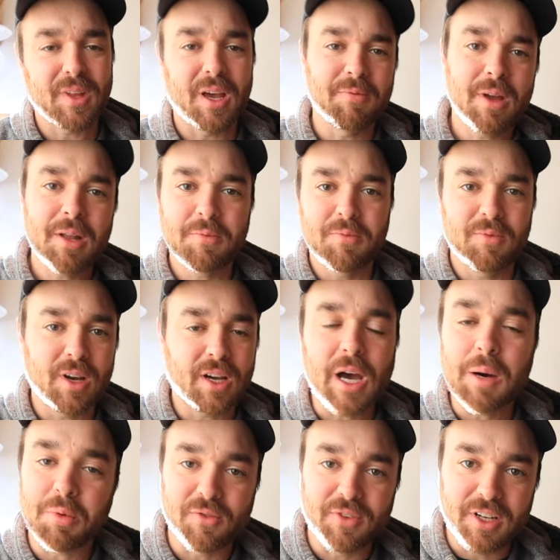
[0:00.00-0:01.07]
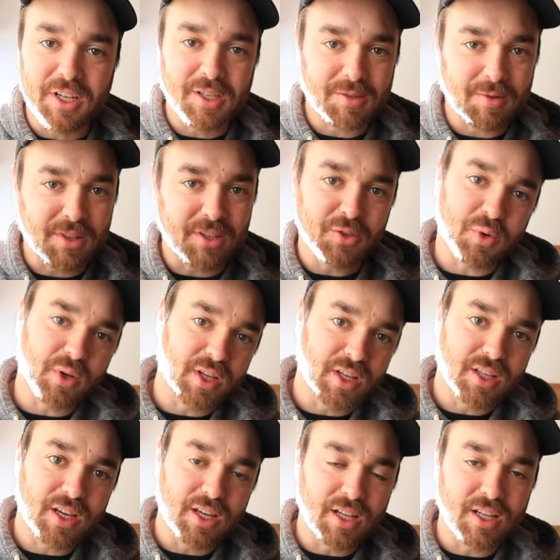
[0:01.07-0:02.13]
made a couple videos about the
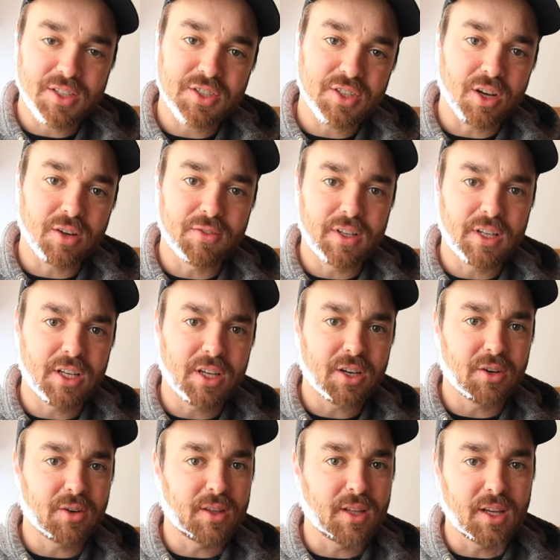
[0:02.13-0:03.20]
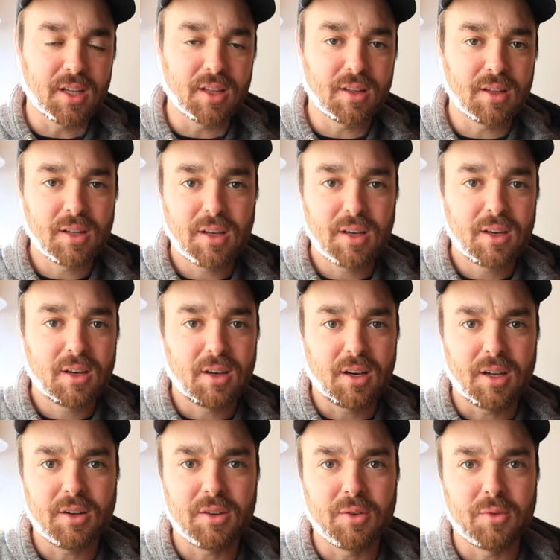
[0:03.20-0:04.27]
toilet, an install video, and then
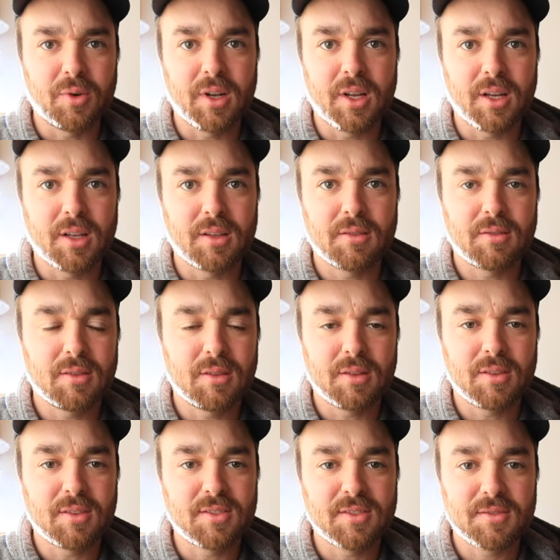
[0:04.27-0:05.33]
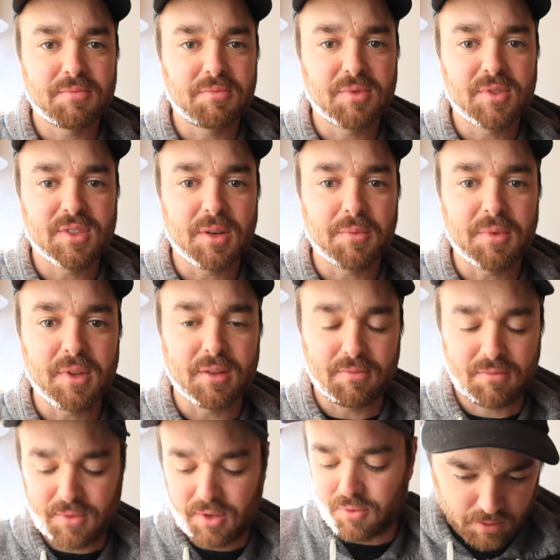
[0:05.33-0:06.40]
I don't know what I, something,
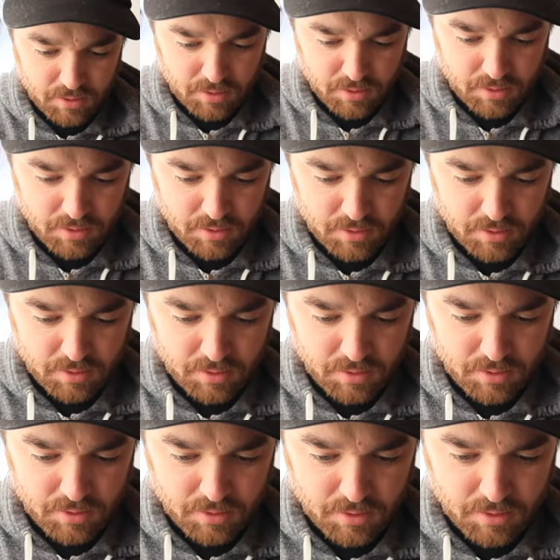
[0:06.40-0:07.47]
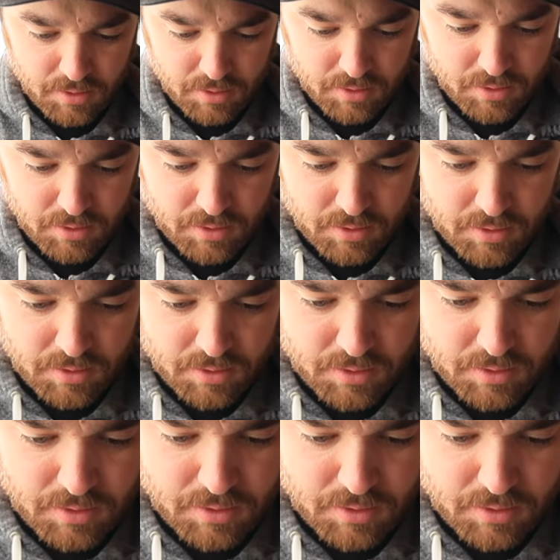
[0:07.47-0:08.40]
a review about it.